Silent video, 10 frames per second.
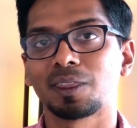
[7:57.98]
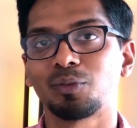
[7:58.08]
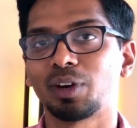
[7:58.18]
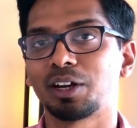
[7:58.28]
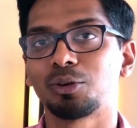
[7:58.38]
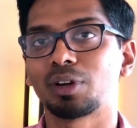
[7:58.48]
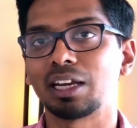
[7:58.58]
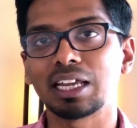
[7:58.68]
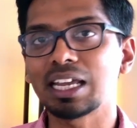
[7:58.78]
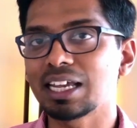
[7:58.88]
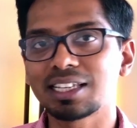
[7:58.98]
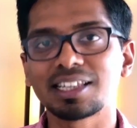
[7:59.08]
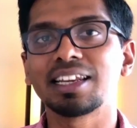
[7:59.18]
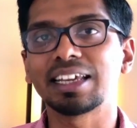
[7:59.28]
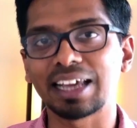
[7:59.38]
where you can
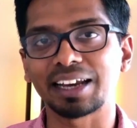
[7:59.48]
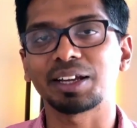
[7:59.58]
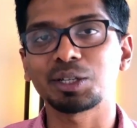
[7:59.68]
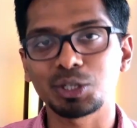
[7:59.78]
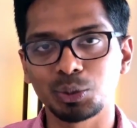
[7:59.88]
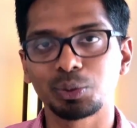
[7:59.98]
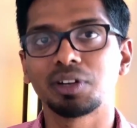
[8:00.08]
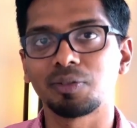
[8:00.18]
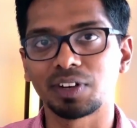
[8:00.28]
easily get a student